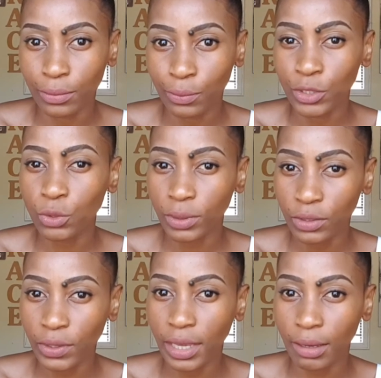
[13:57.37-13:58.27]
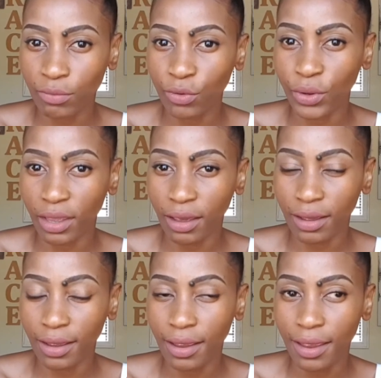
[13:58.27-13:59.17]
which one you came for here?
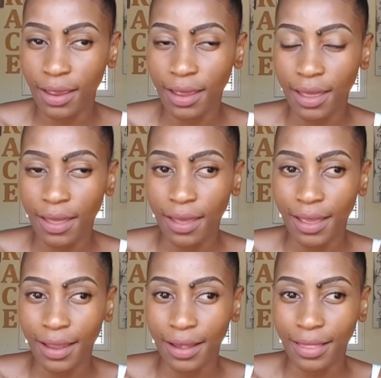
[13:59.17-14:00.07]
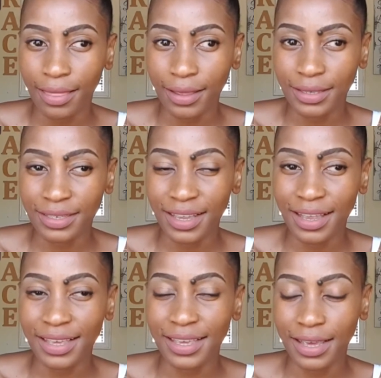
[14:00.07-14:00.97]
They
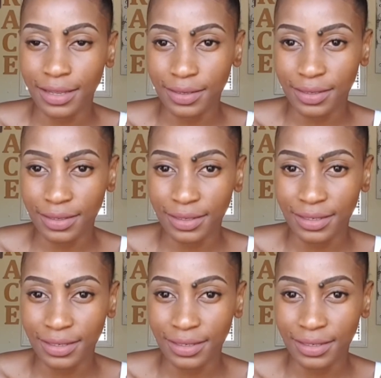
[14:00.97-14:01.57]
say, yes.